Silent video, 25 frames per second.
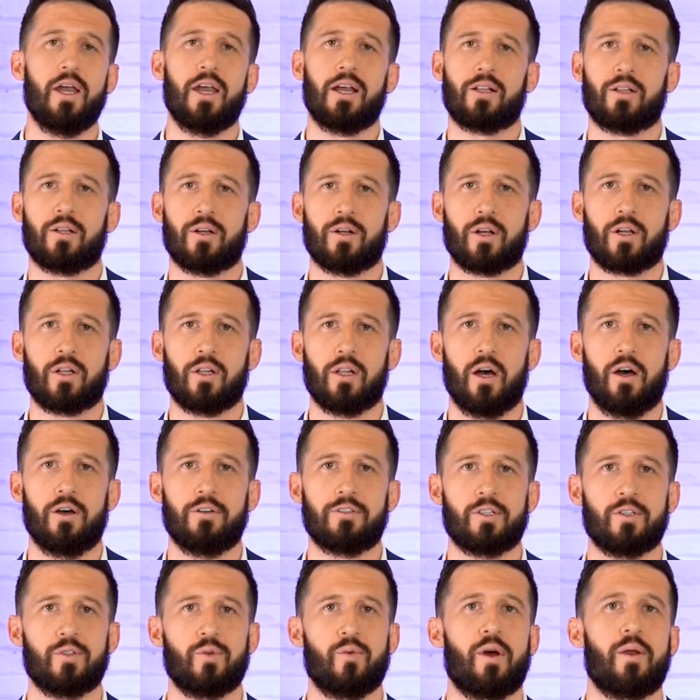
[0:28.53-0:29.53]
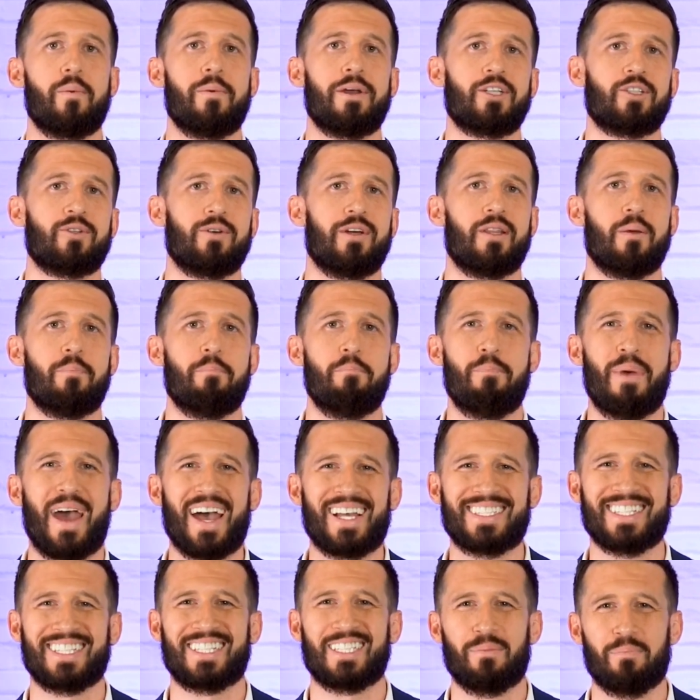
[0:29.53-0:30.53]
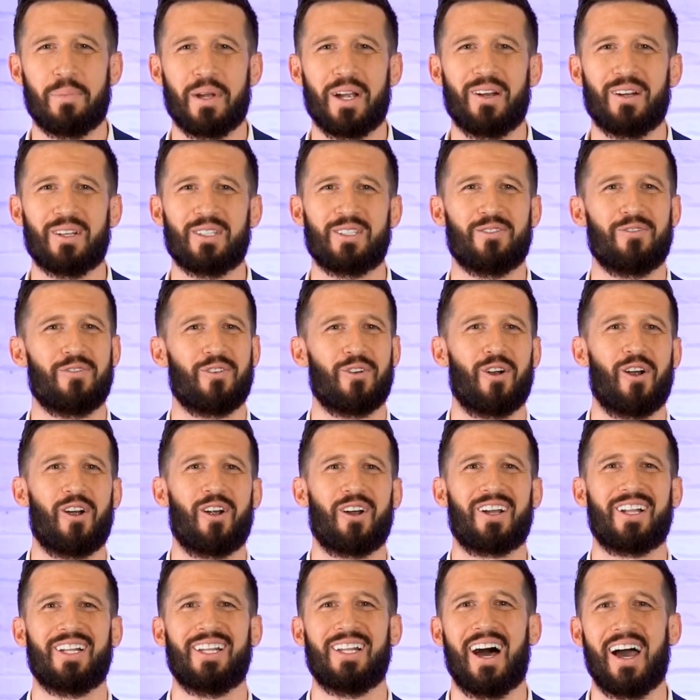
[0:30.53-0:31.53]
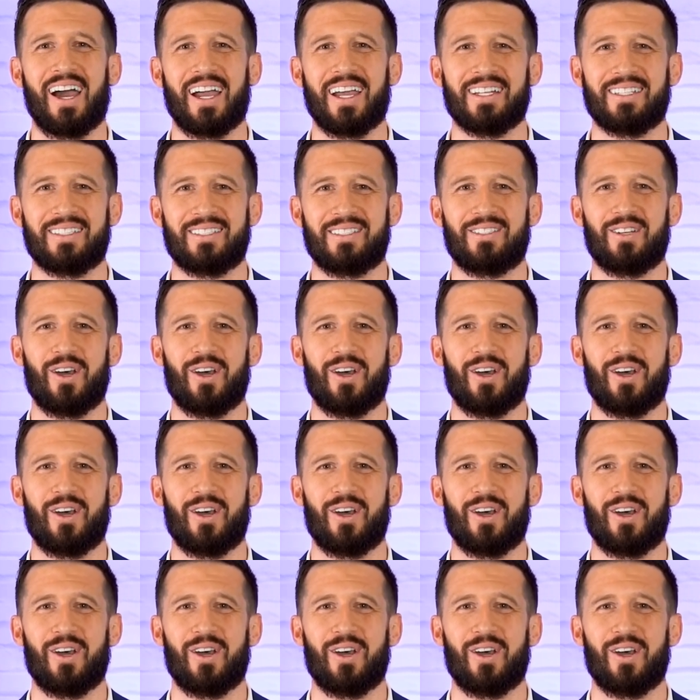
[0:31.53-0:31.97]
clear to close, because we wanna make sure we have the best experience for our clients.